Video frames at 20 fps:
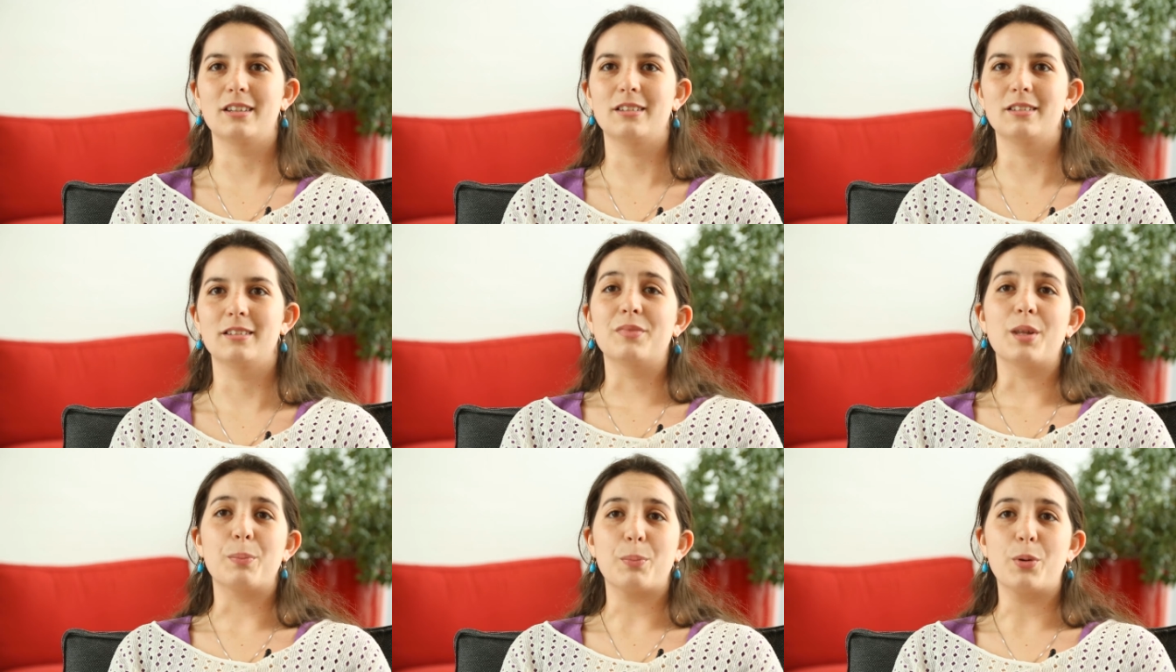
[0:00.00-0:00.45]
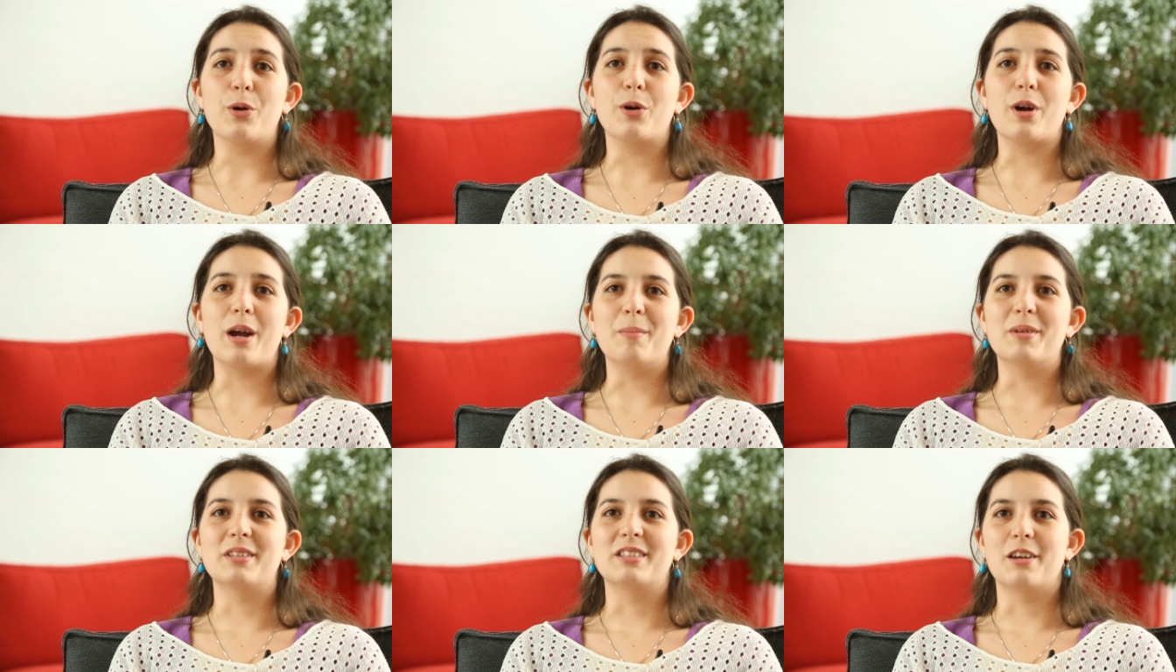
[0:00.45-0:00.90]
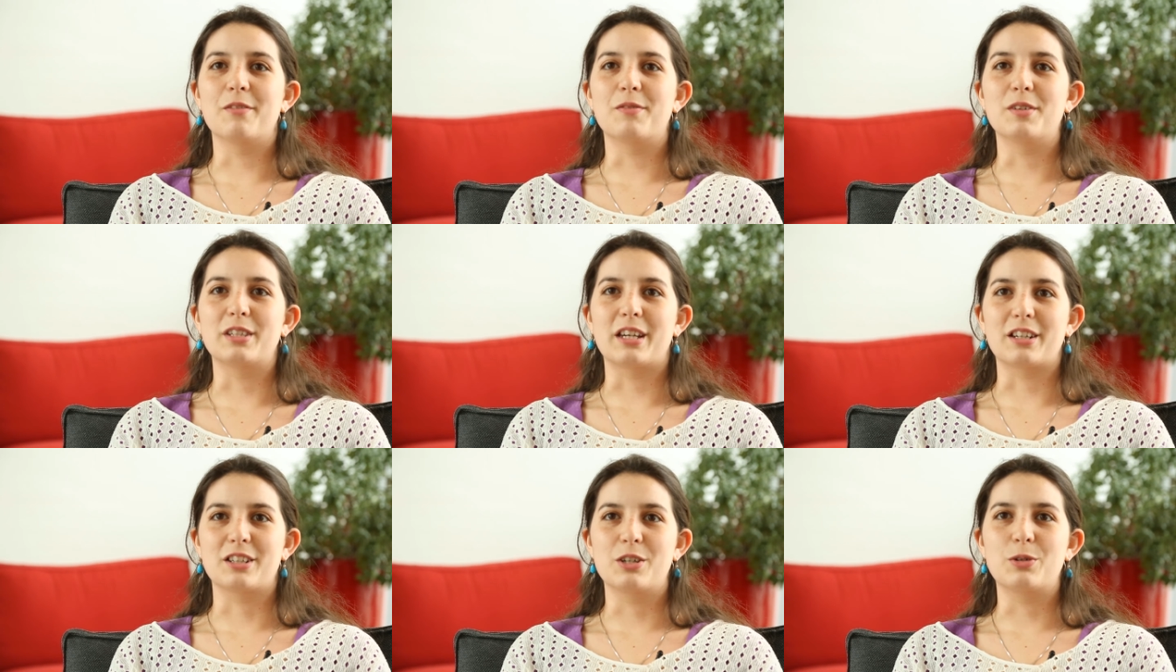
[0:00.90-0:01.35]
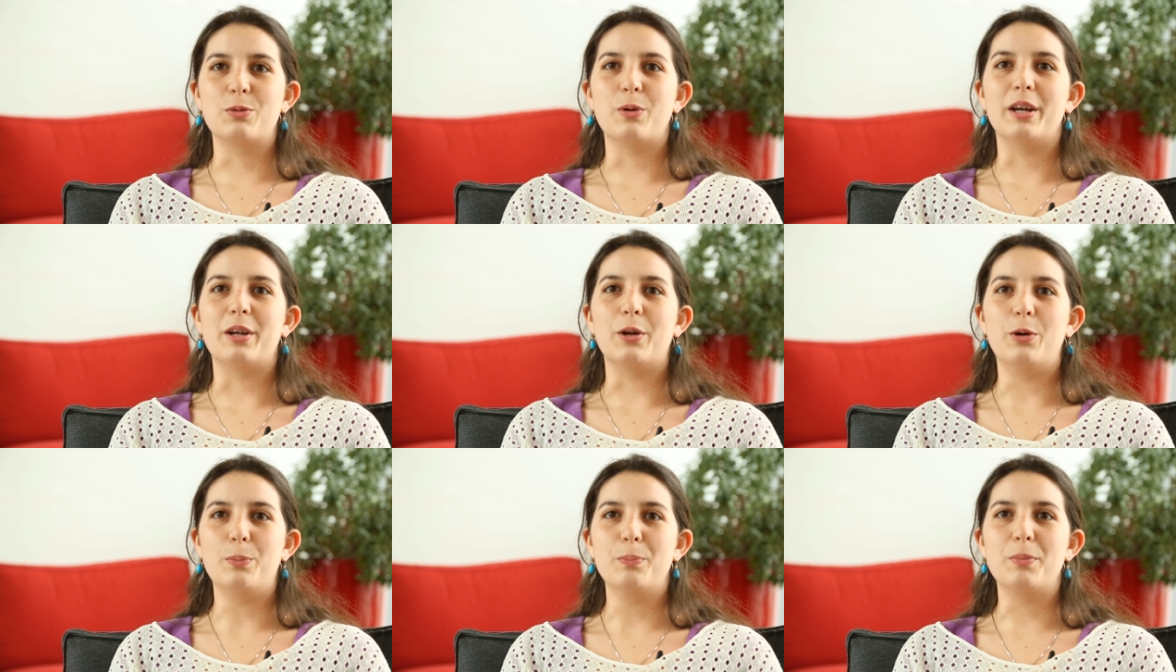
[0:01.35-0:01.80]
And the program itself is actually
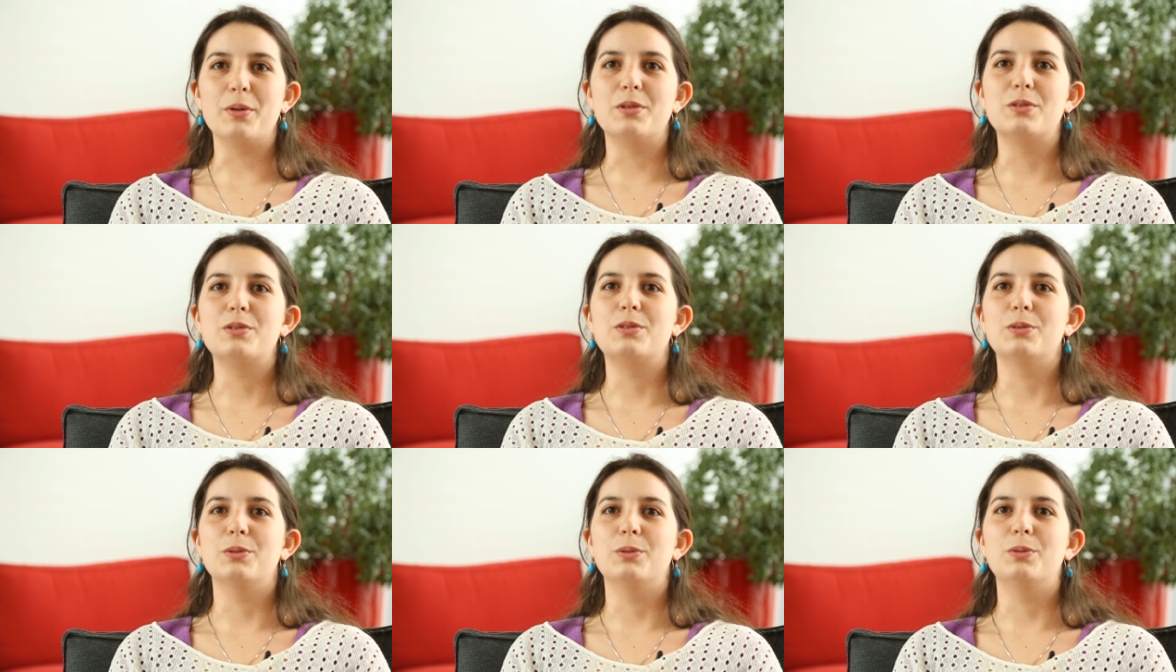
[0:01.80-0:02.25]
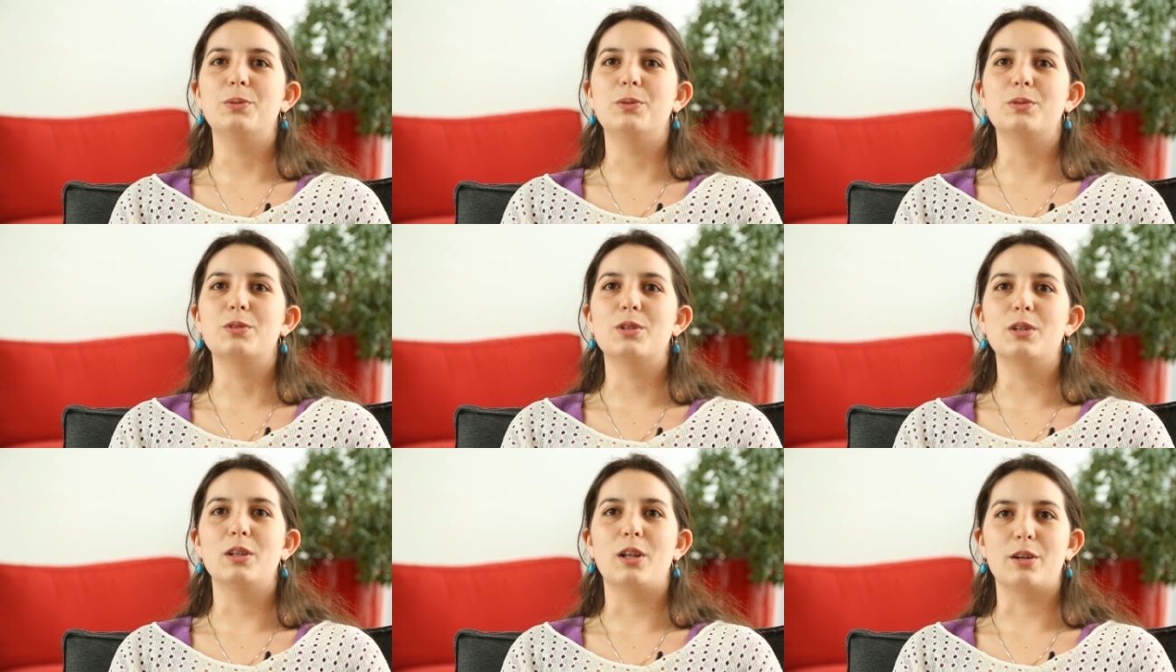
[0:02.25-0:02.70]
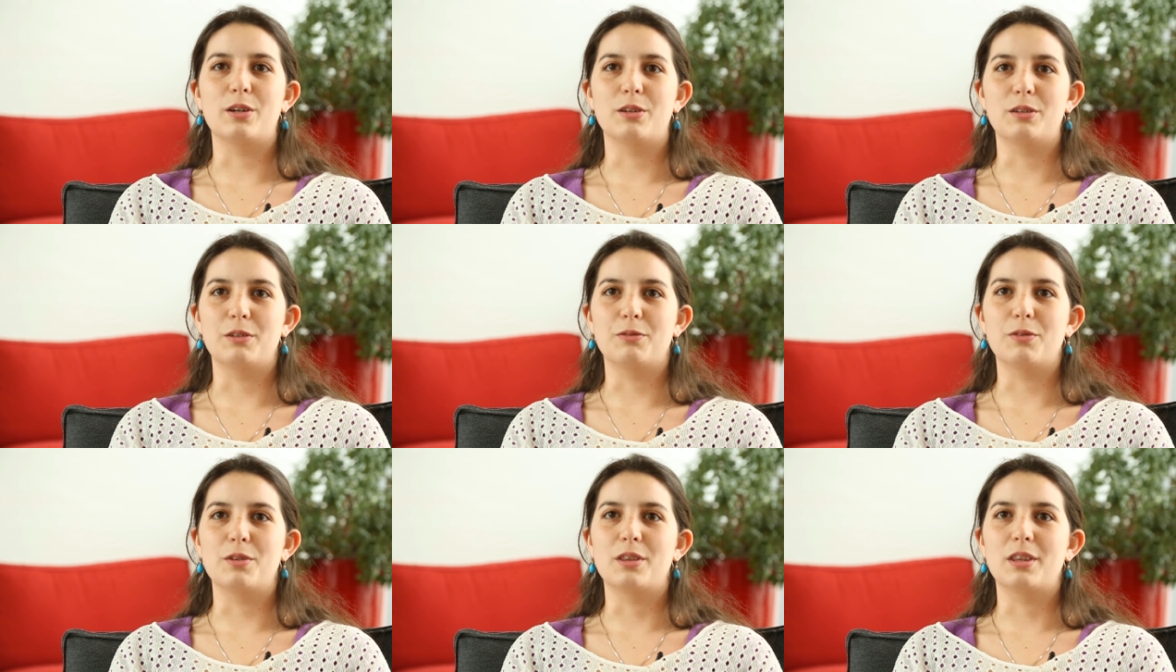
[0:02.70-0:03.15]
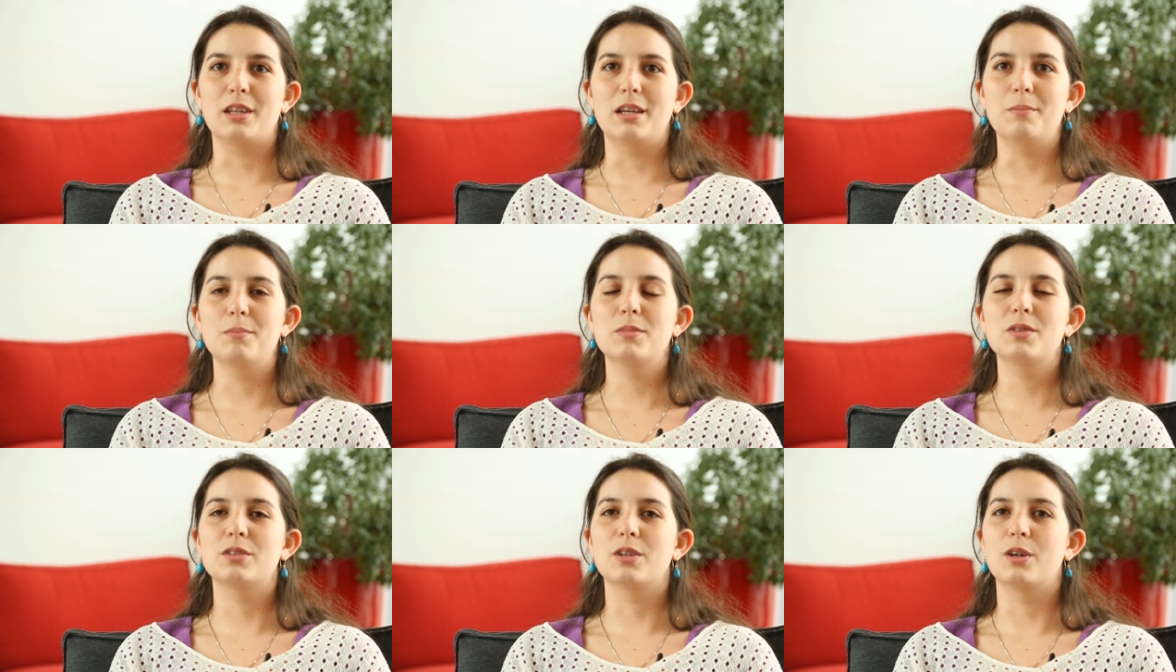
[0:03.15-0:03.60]
quite open to a lot of different
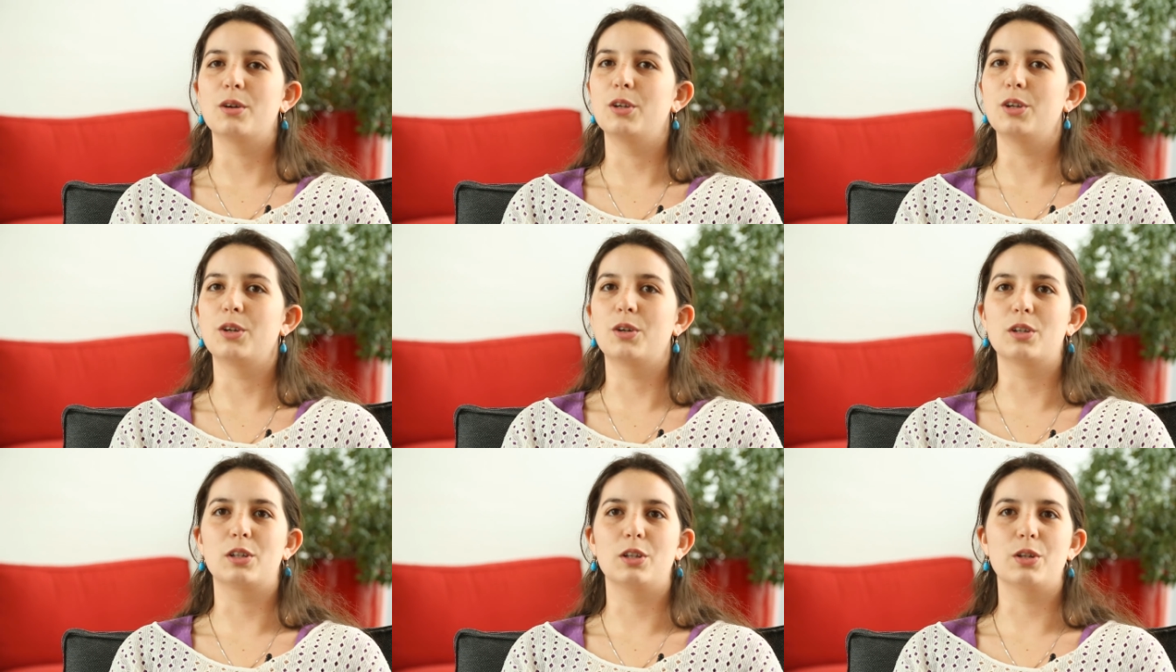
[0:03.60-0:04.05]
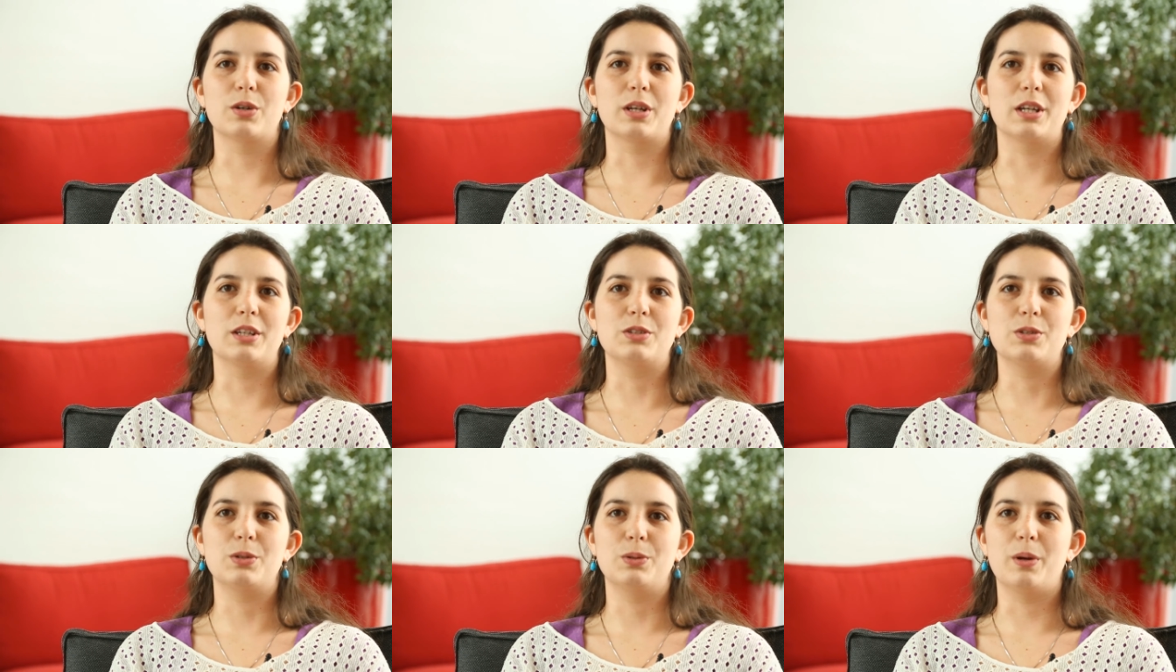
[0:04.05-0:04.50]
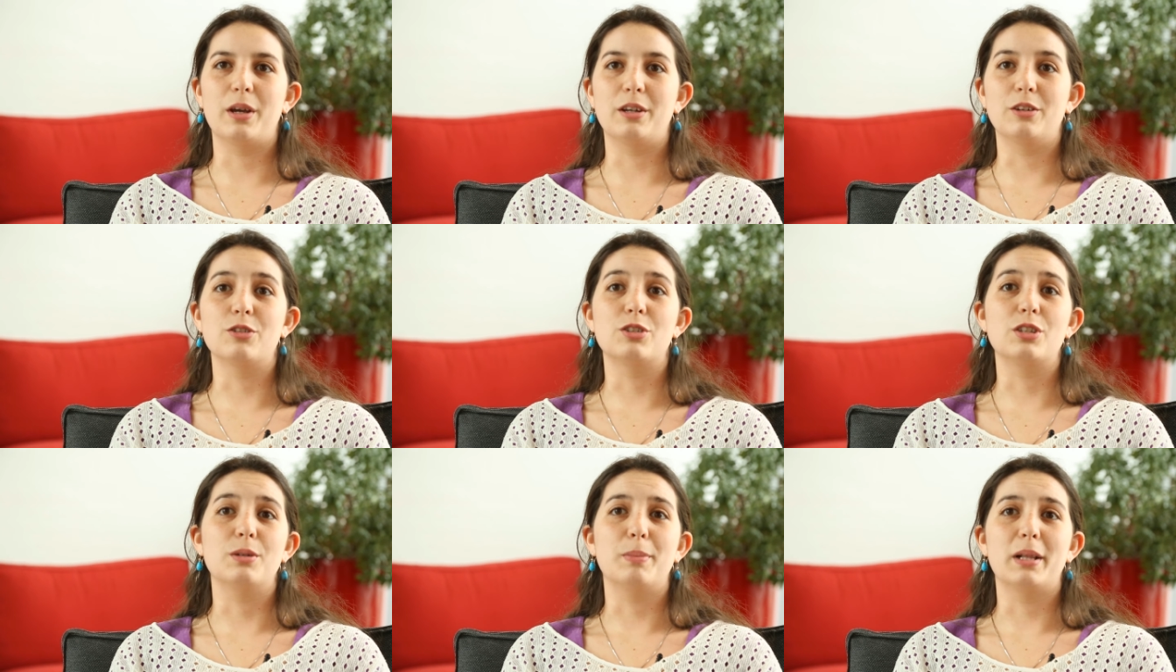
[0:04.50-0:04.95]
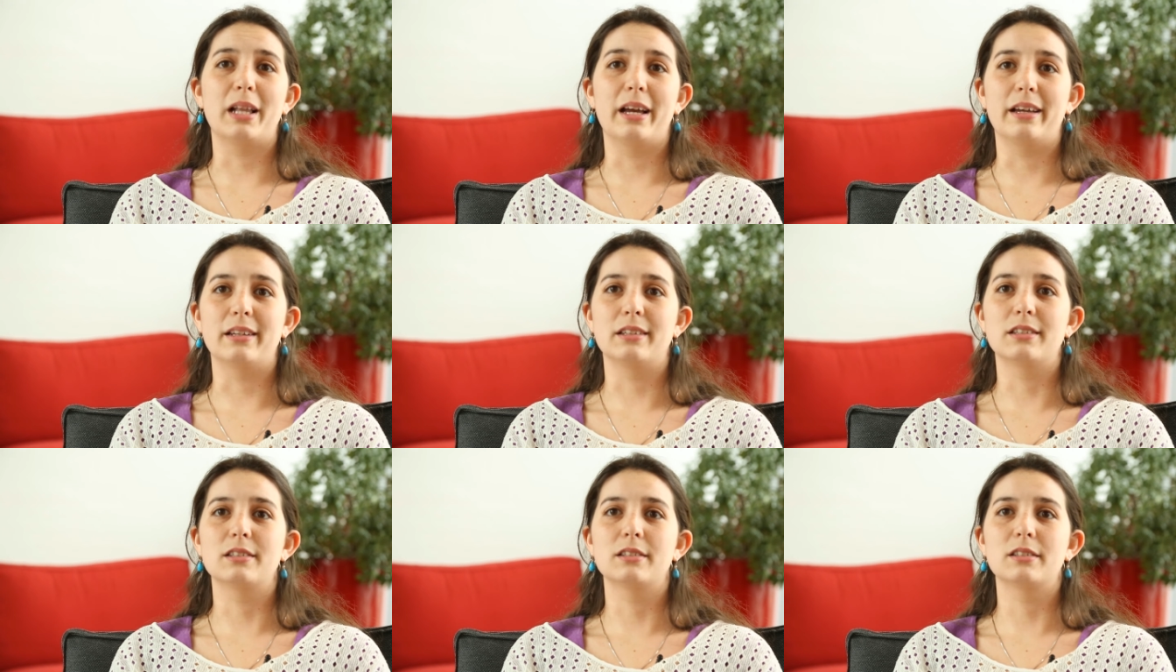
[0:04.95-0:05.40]
themes, so you could look into energy
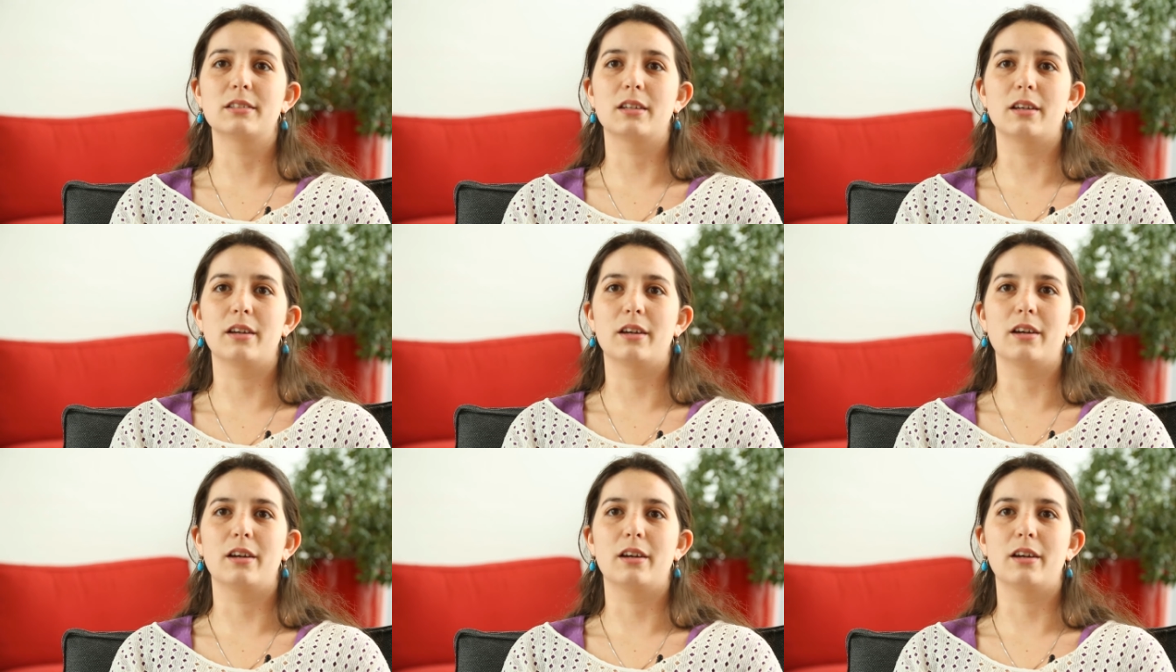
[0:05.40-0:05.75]
plans